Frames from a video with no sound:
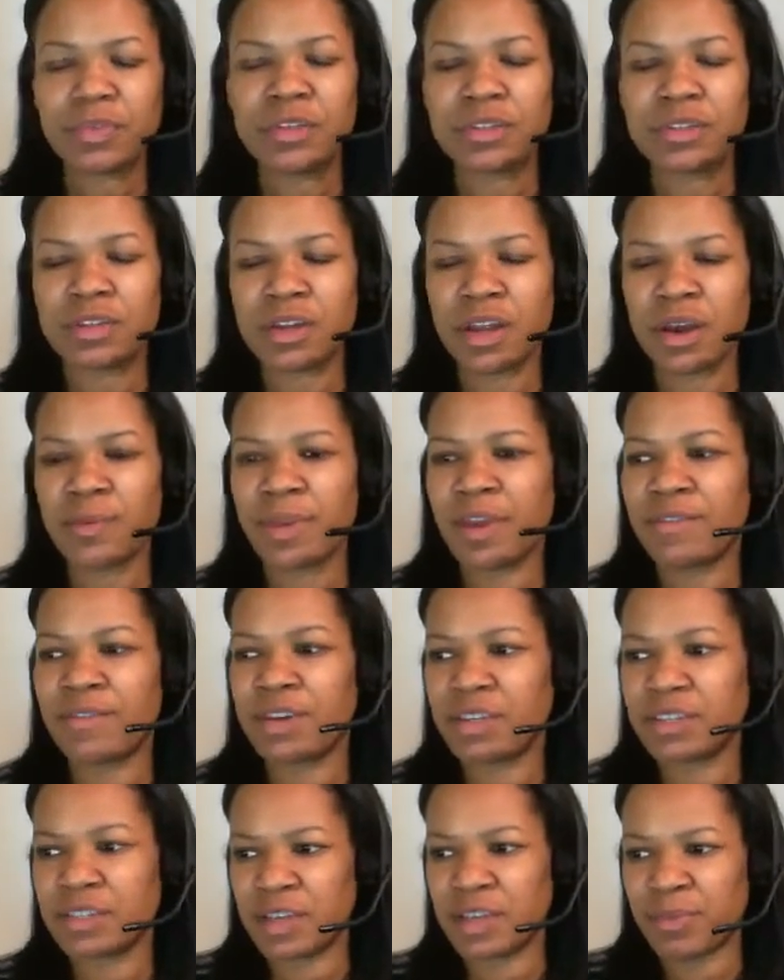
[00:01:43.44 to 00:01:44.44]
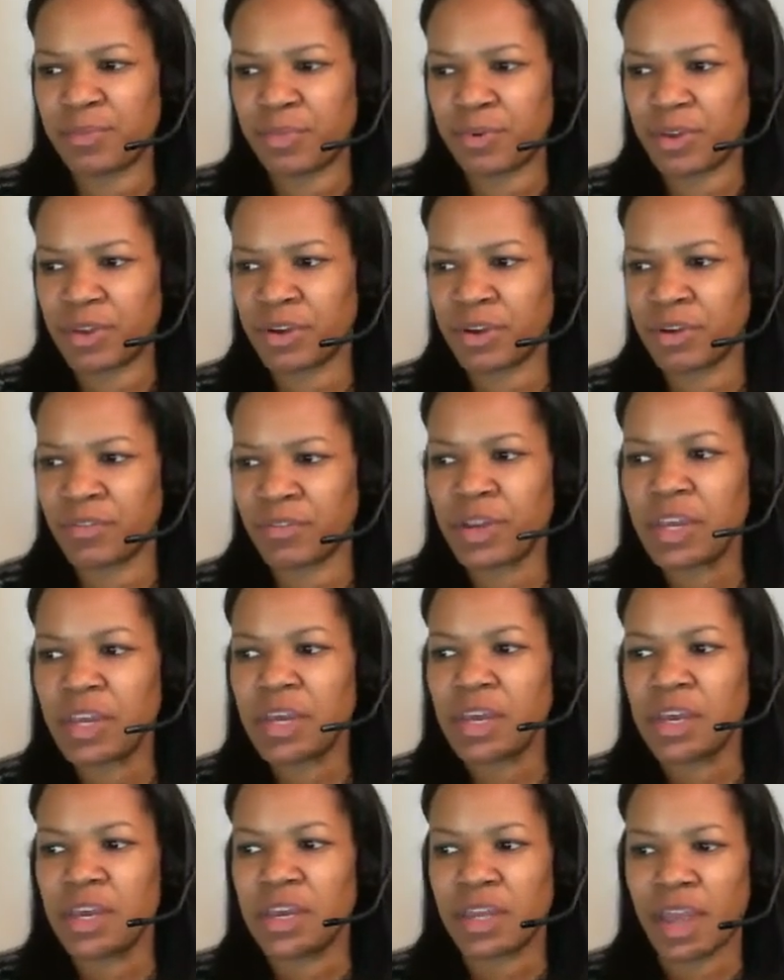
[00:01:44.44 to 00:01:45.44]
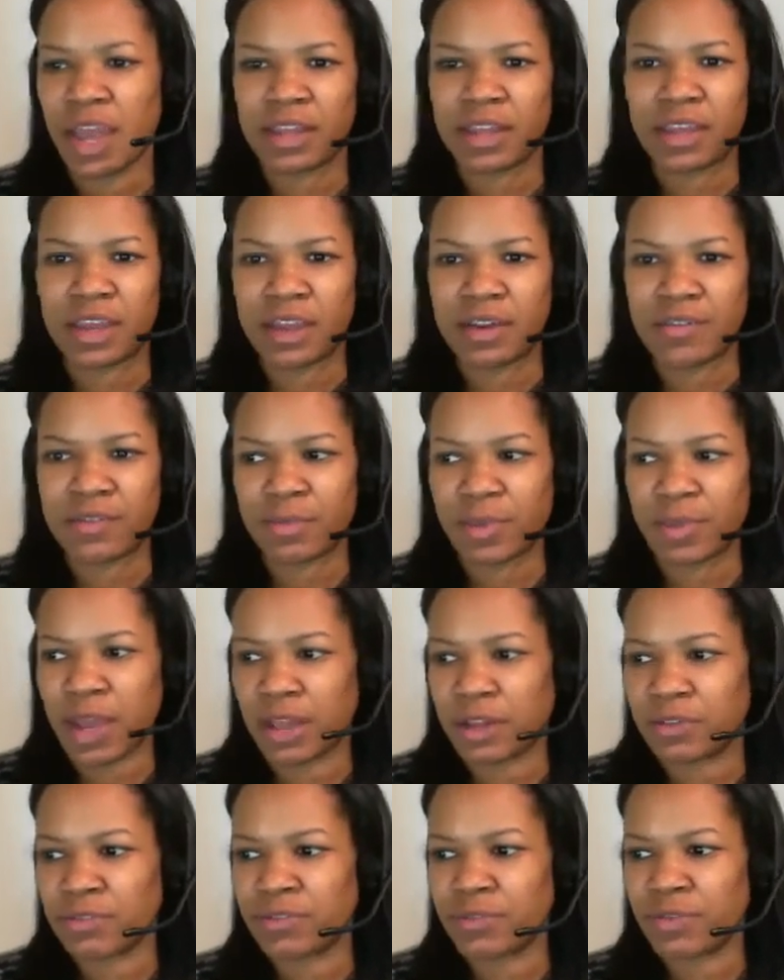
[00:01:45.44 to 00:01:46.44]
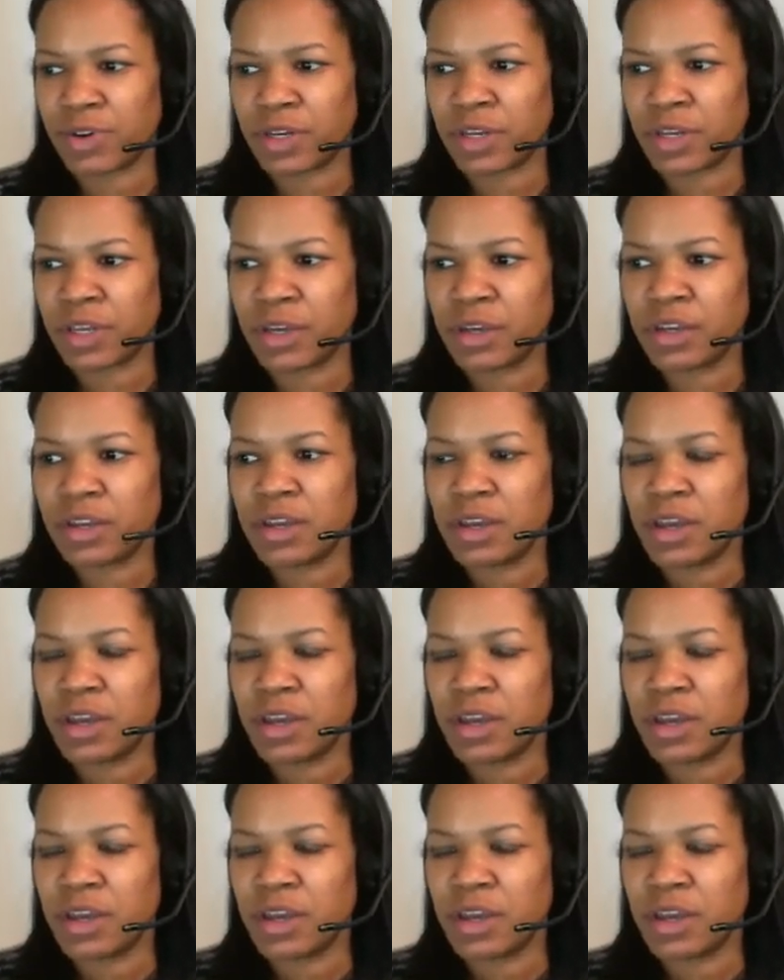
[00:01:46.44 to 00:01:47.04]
So now we have an example here of Callahan from California.